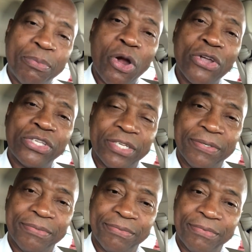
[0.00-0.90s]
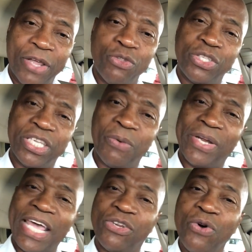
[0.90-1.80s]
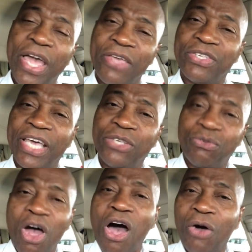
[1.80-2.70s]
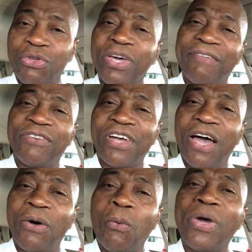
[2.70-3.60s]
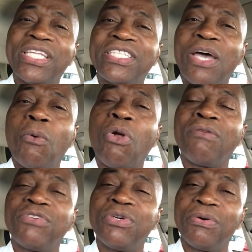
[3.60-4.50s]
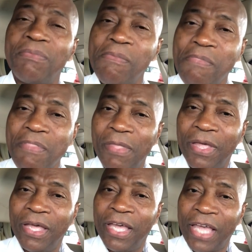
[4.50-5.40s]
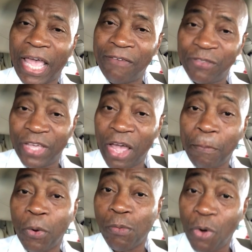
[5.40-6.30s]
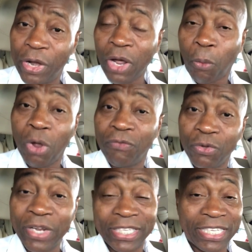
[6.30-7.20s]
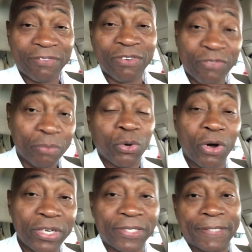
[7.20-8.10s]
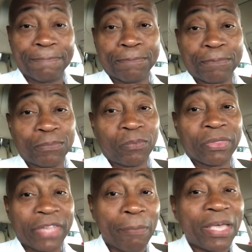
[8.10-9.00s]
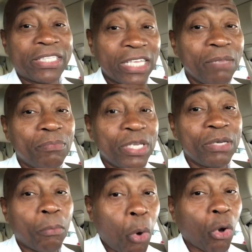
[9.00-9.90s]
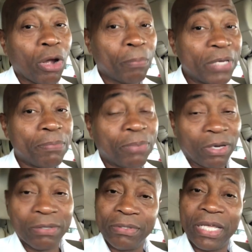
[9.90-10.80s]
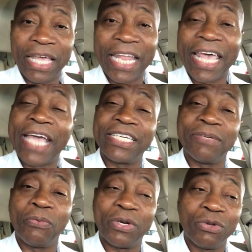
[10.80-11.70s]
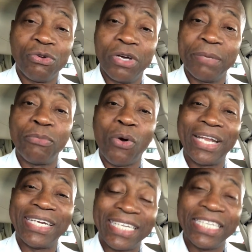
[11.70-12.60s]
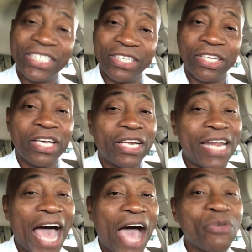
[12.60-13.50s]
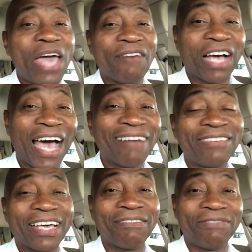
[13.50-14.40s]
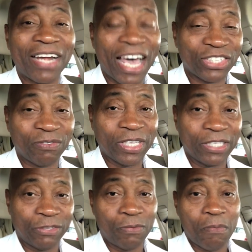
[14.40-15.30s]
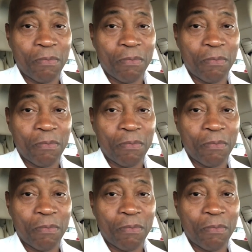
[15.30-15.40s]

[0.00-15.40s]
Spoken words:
a person and you see what they're doing, you say it's wrong, you got to figure out what is their worldview. If they're promoting a worldview that's different from yours, they may still be moral people engaging with good moral intention. Now you have a conflict of philosophies.